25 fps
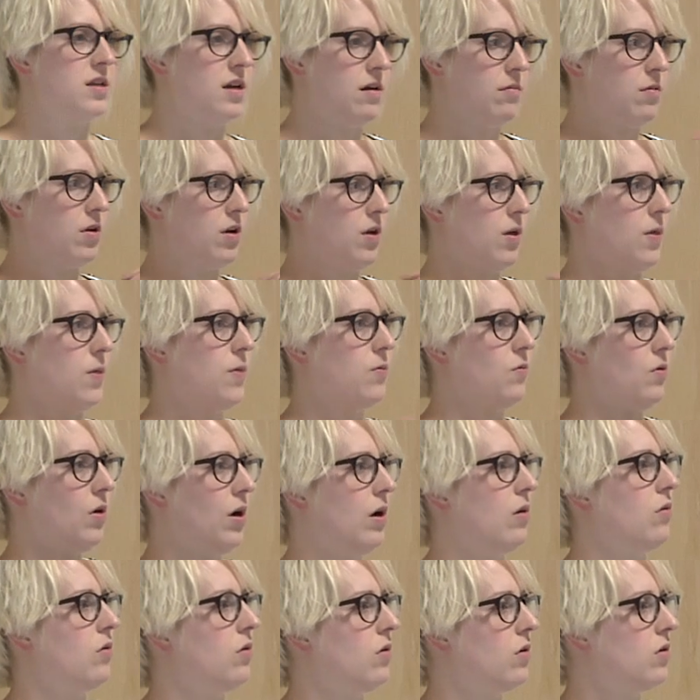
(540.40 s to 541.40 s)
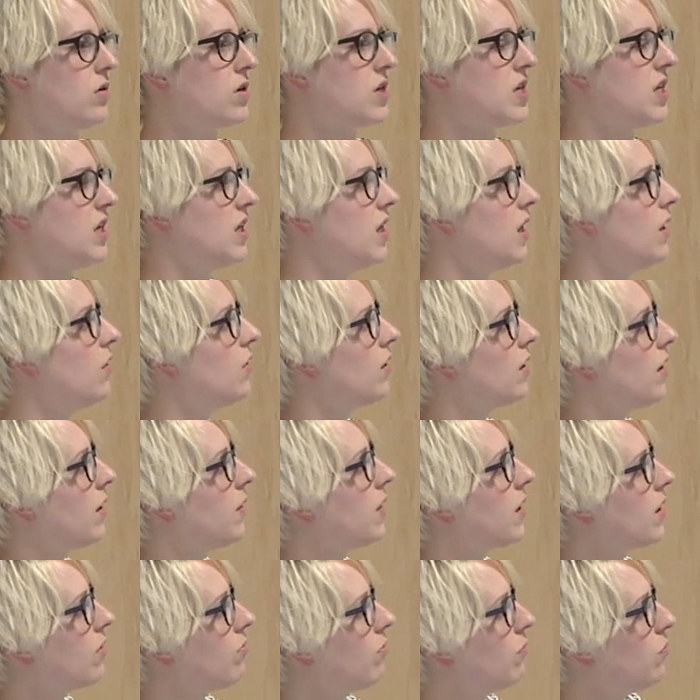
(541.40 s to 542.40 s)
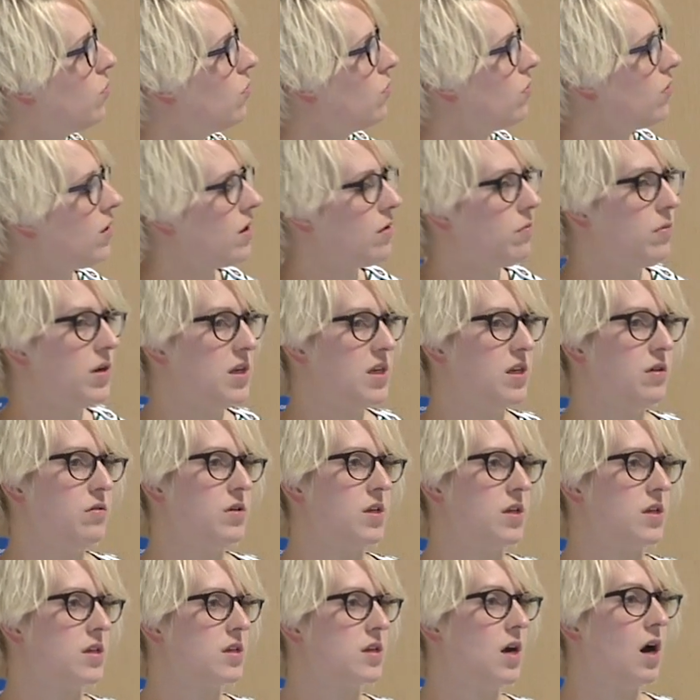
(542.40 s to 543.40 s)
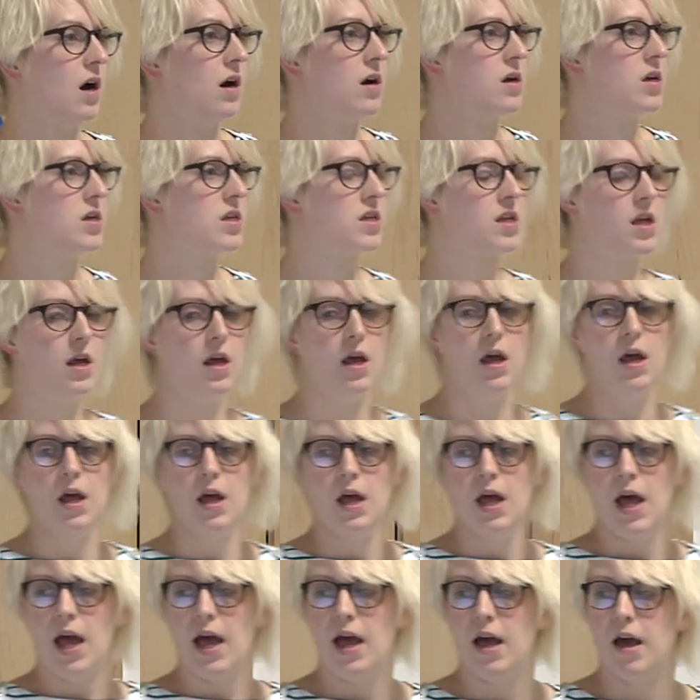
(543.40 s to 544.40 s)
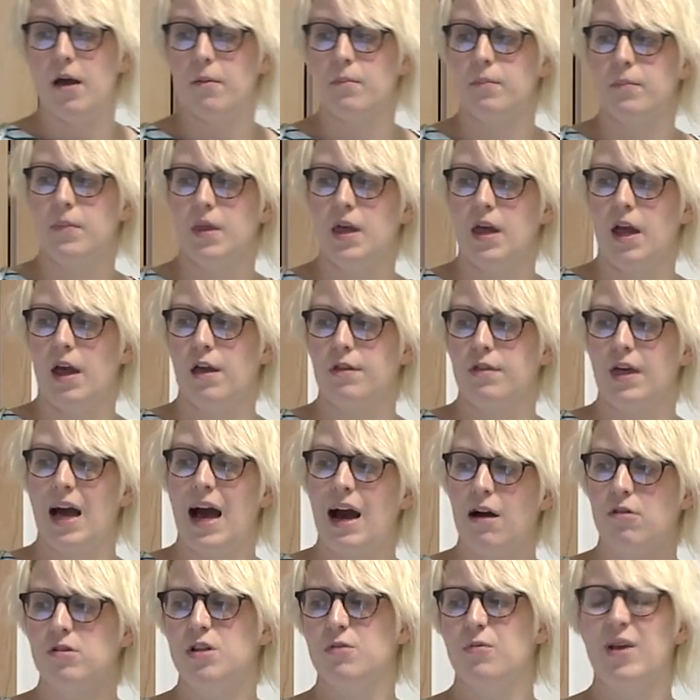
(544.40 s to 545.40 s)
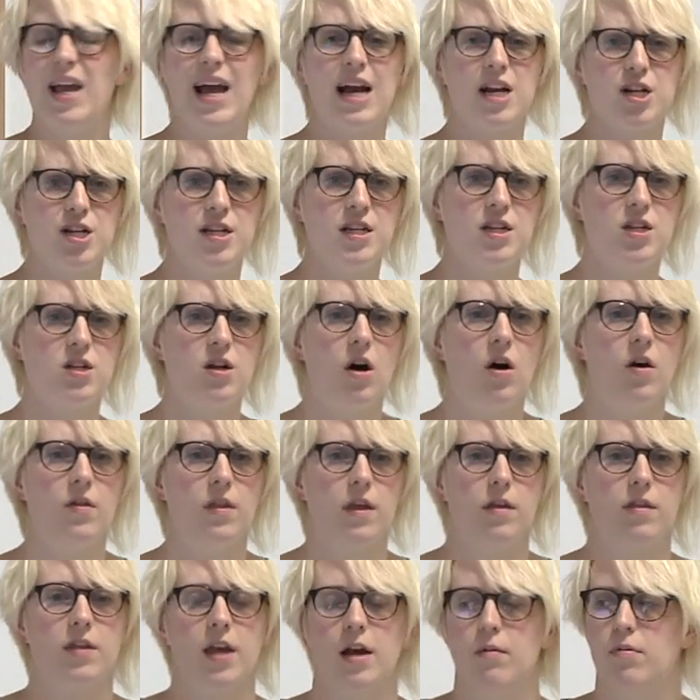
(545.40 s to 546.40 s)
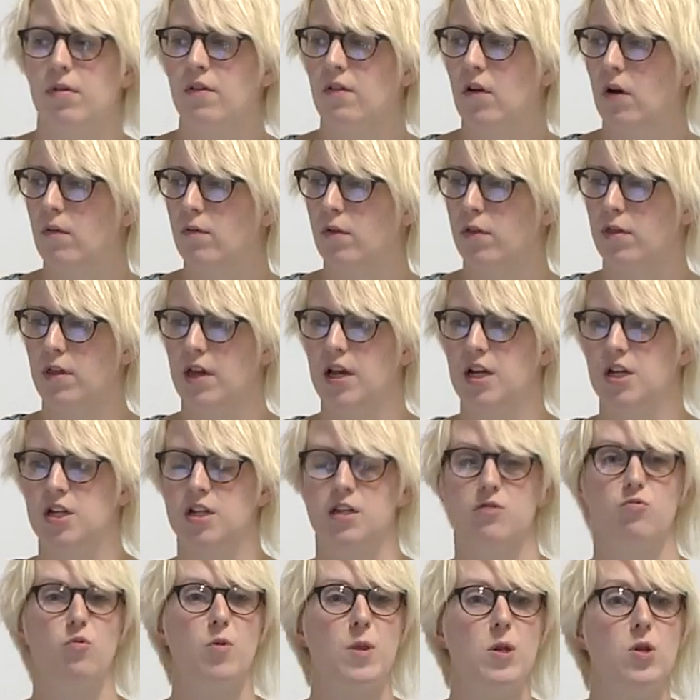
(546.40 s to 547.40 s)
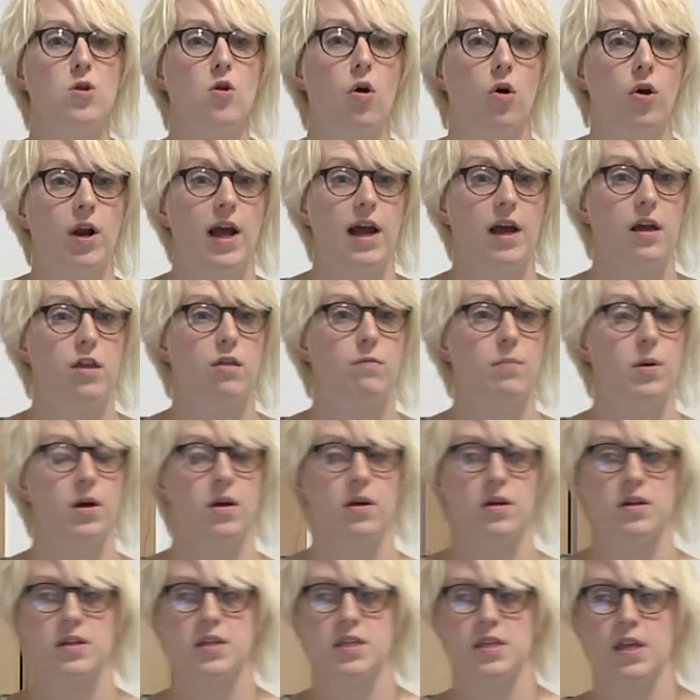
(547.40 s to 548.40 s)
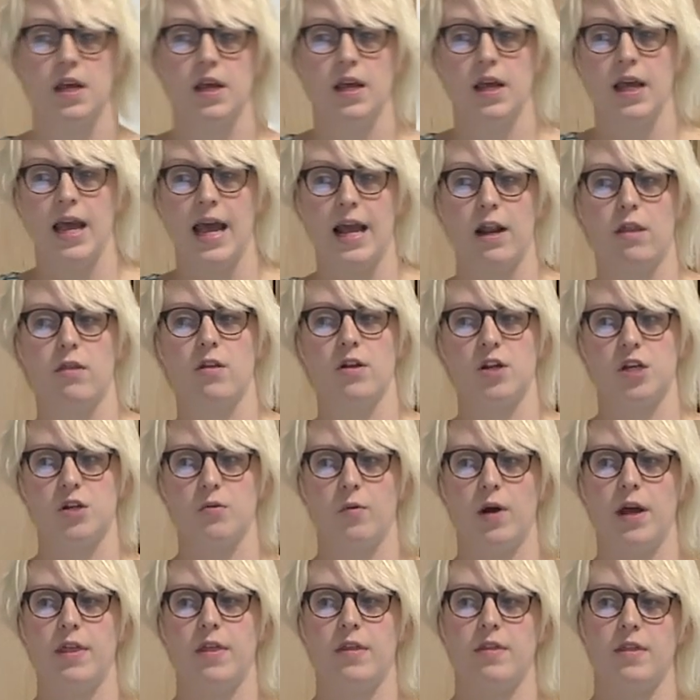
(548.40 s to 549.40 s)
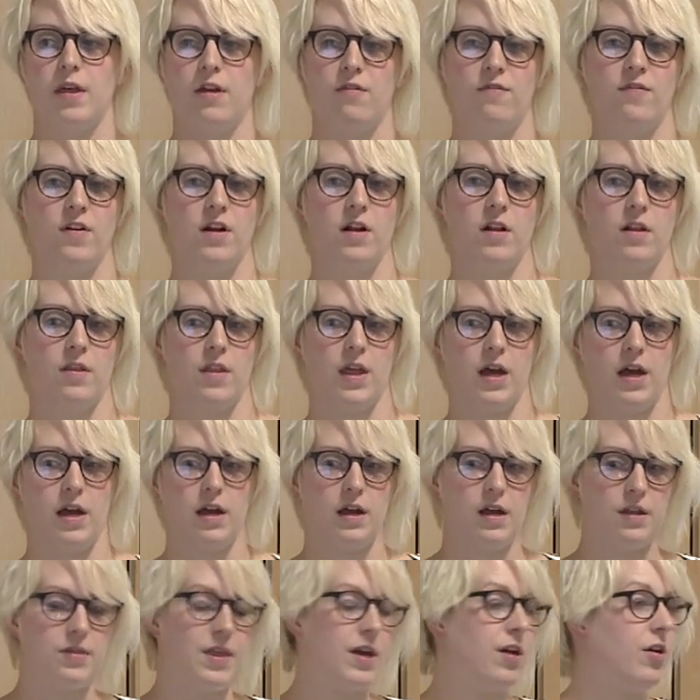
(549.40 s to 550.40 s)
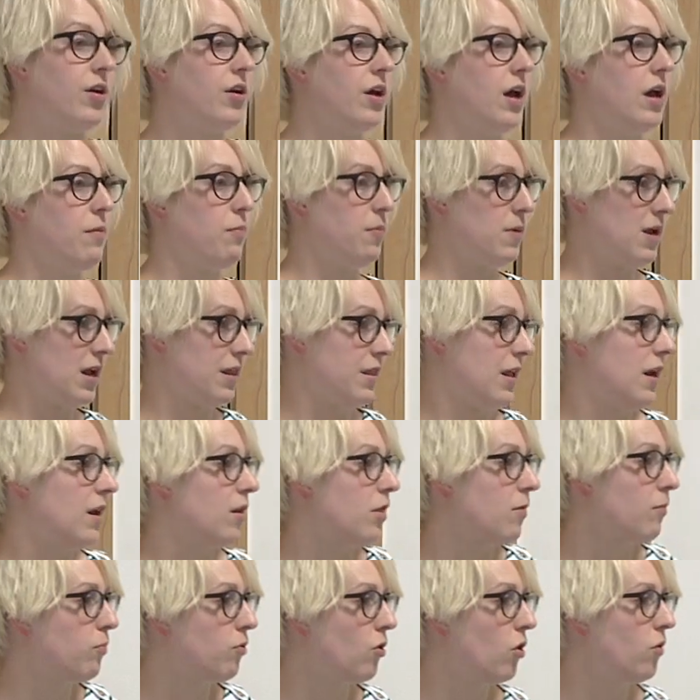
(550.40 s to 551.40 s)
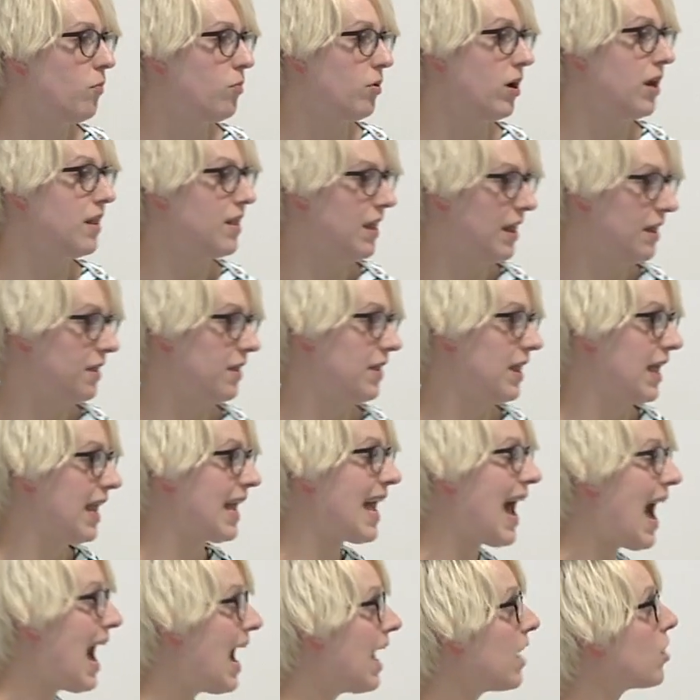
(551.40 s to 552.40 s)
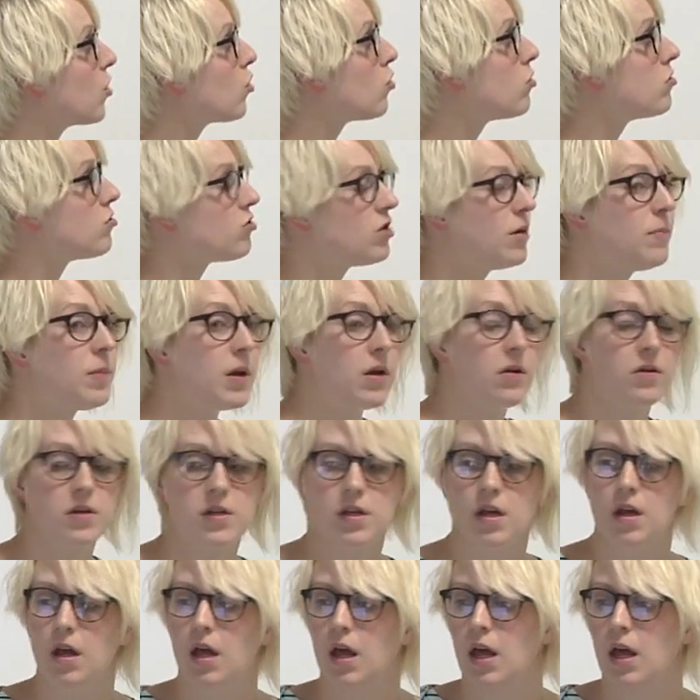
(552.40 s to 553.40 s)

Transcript: that I'm going to throw out to you that I think are important that we do discuss. Is how do we actually start these types of conversations with non-experts in such a way that they feel that it's appropriate and that they can contribute?